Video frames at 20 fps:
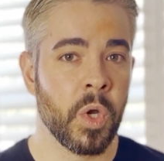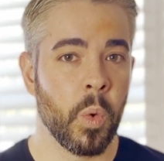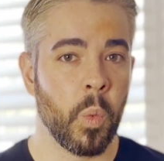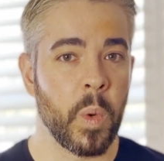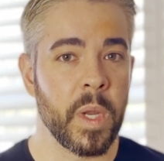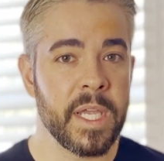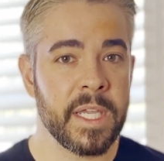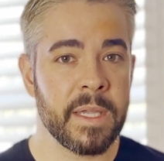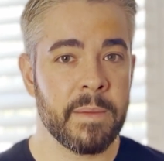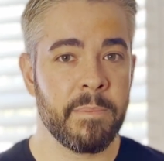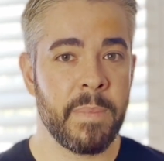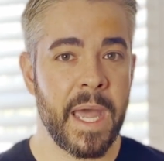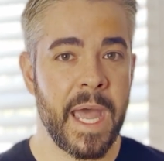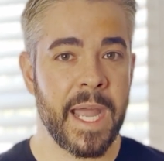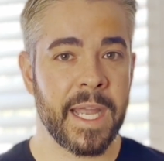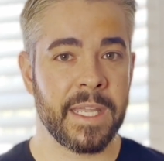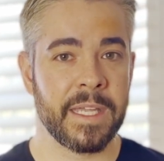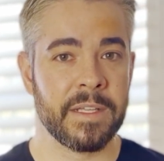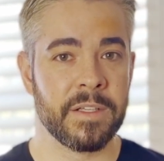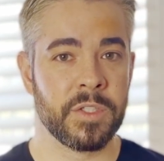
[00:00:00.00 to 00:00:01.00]
we can
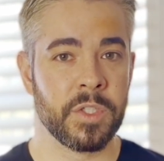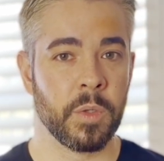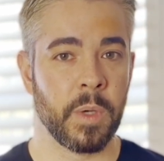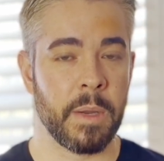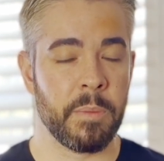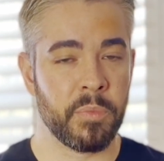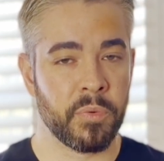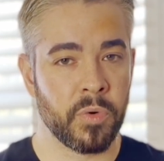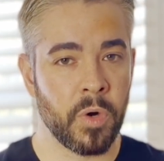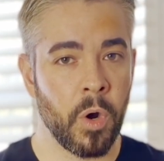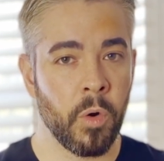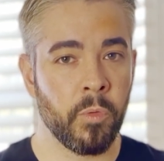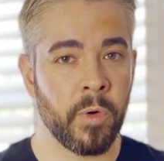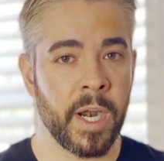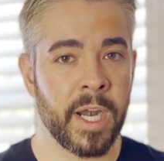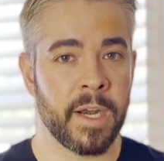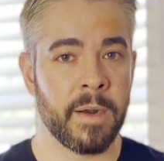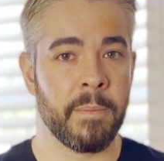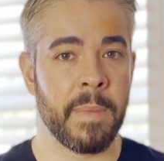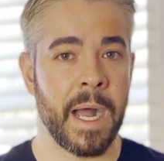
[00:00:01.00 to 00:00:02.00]
back into a
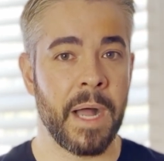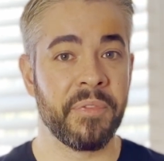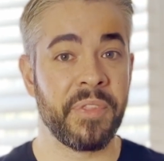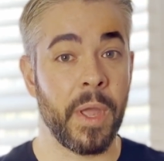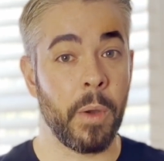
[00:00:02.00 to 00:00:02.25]
prorated amount